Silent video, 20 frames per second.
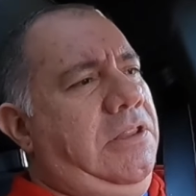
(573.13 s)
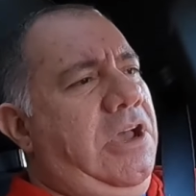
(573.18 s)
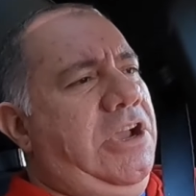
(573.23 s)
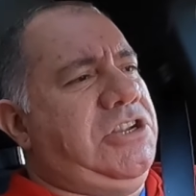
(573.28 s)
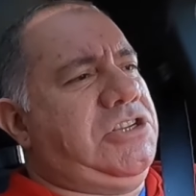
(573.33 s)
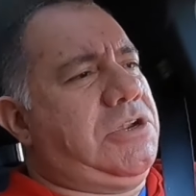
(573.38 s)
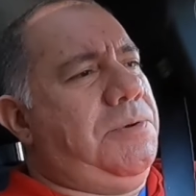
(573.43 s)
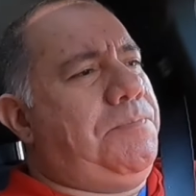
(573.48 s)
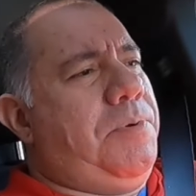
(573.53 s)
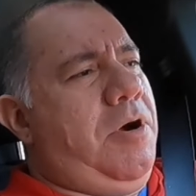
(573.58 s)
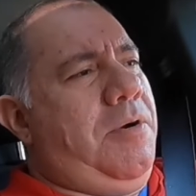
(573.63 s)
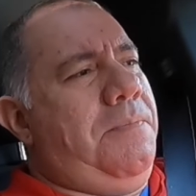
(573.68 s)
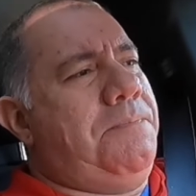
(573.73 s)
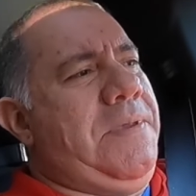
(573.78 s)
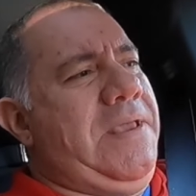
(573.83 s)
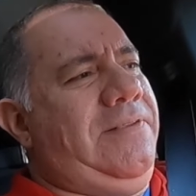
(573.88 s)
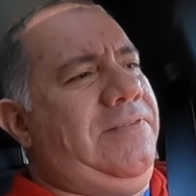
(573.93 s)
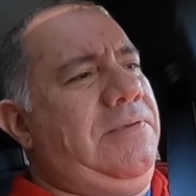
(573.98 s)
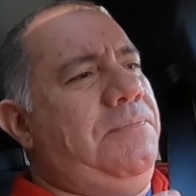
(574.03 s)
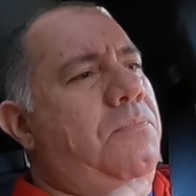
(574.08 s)
luggage
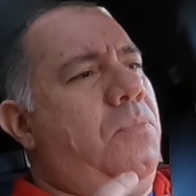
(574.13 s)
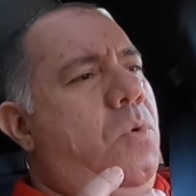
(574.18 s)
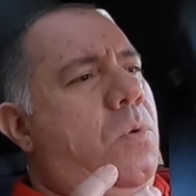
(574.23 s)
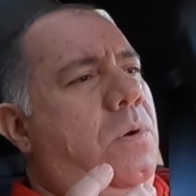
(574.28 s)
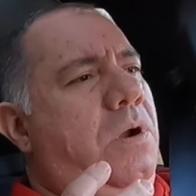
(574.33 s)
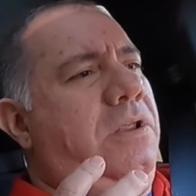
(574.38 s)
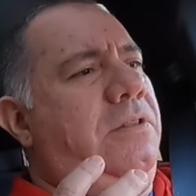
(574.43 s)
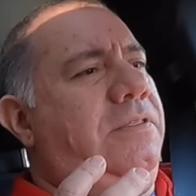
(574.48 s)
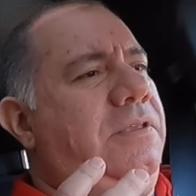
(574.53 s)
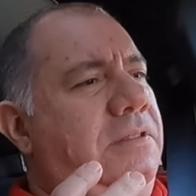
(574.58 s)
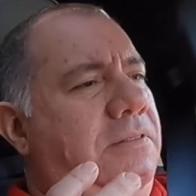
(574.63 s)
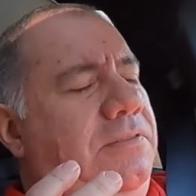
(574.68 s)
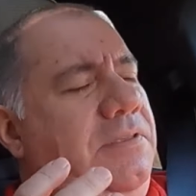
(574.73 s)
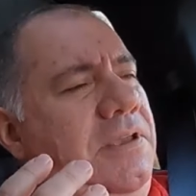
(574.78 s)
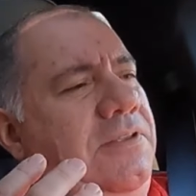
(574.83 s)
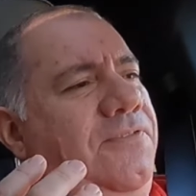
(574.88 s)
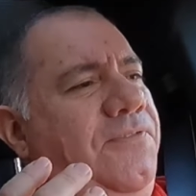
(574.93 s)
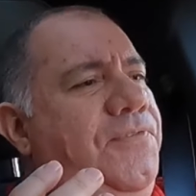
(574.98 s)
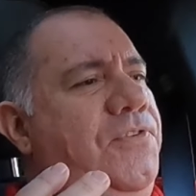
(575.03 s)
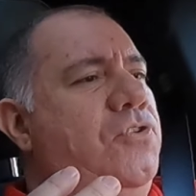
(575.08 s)
compartment makes it more,
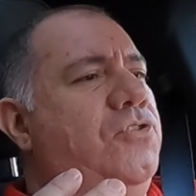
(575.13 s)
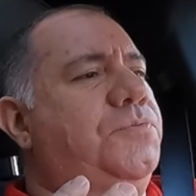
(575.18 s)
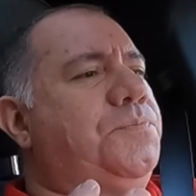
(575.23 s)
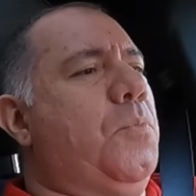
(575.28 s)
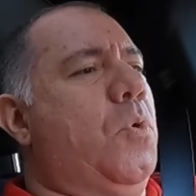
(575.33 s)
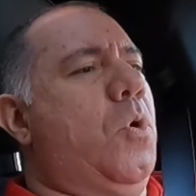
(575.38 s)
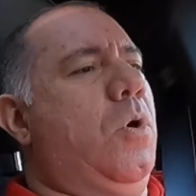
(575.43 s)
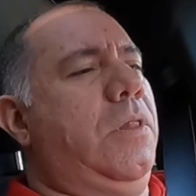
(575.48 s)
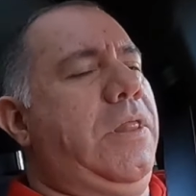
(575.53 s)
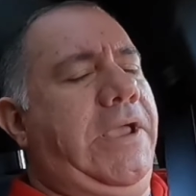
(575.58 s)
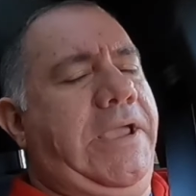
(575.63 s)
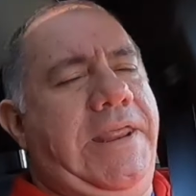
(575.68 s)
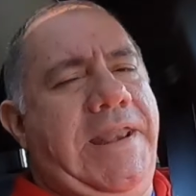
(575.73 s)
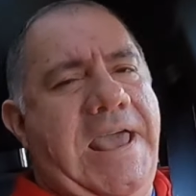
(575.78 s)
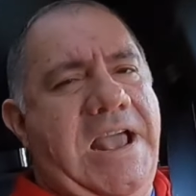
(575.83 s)
it feels more like